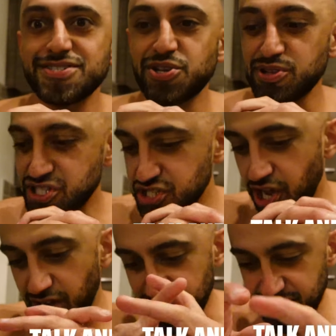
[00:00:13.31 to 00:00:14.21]
so let's
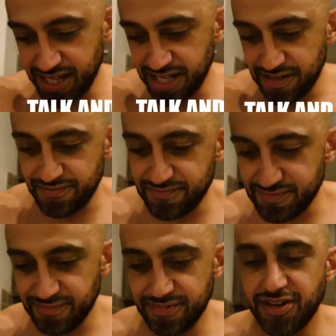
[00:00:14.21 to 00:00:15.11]
talk and eat.
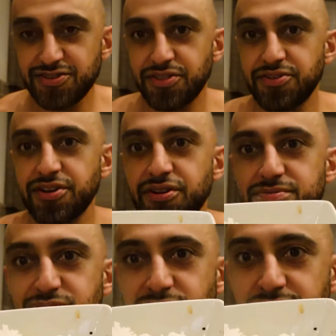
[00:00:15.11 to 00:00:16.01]
130
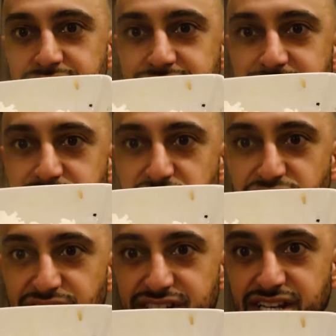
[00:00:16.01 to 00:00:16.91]
grams of rice,
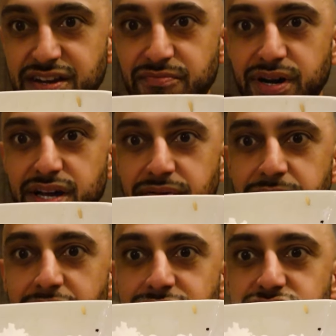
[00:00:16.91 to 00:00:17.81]
just finishing up my
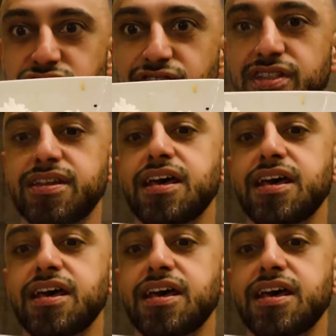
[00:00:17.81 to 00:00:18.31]
macros for the